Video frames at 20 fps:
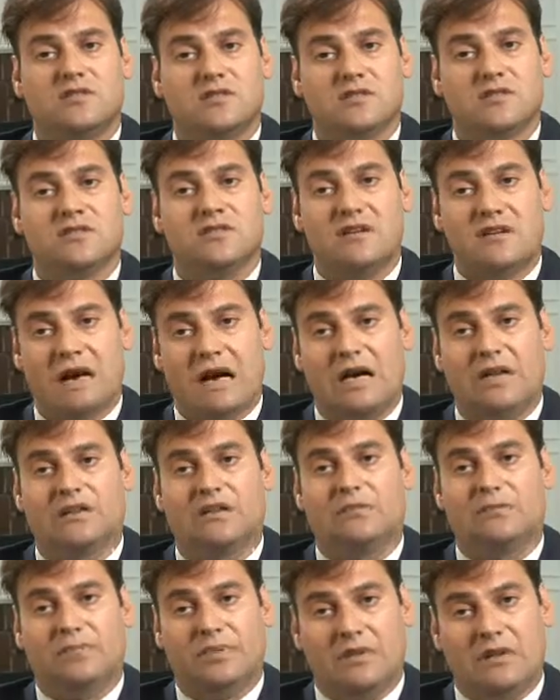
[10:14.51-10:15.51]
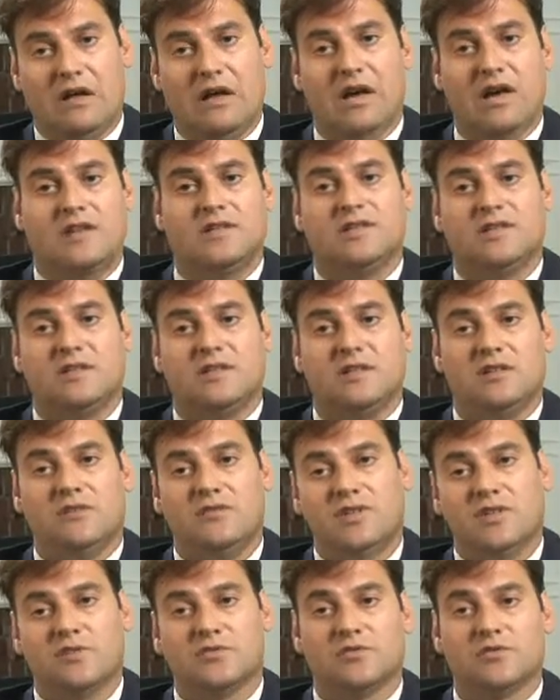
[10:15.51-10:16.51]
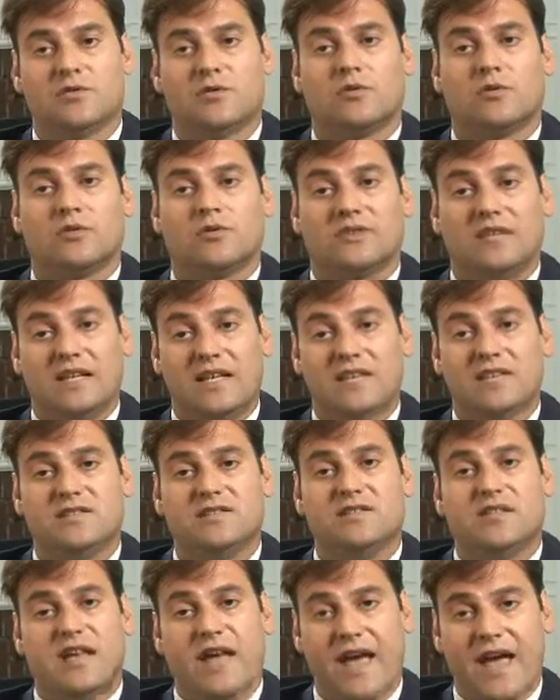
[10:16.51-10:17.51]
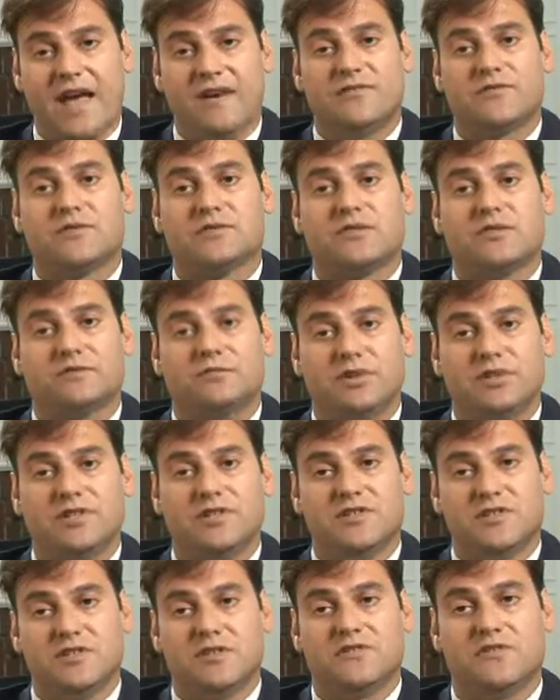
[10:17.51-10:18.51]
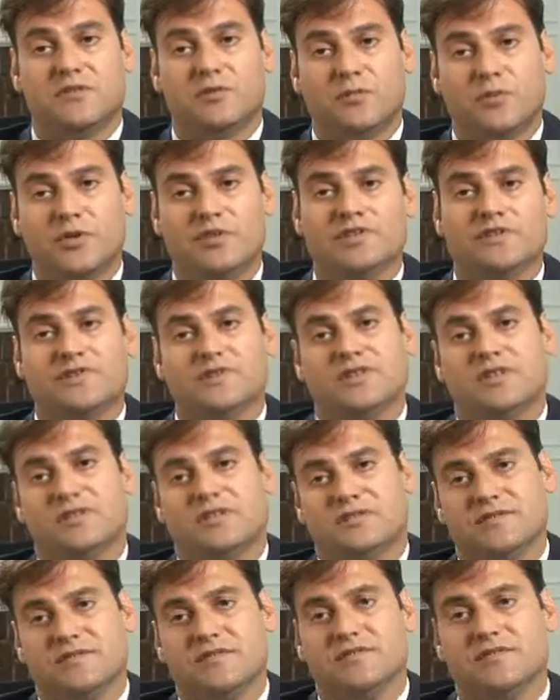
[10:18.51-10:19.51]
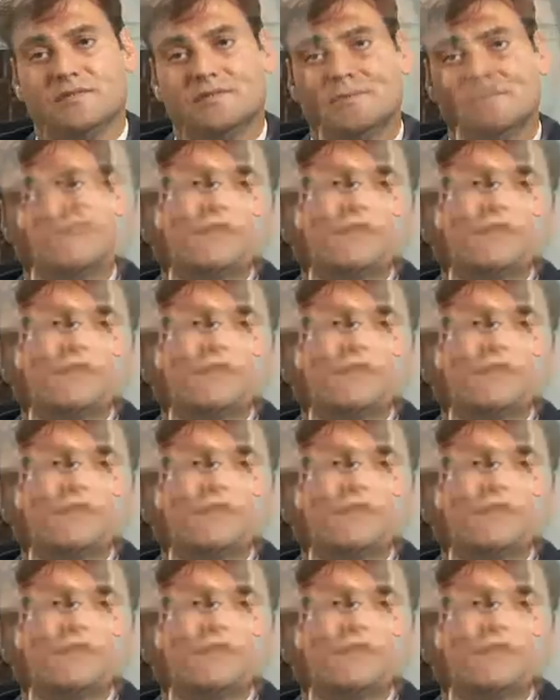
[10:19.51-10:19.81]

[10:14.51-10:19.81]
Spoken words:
does not apply to individuals who are released after completion of their prison sentences.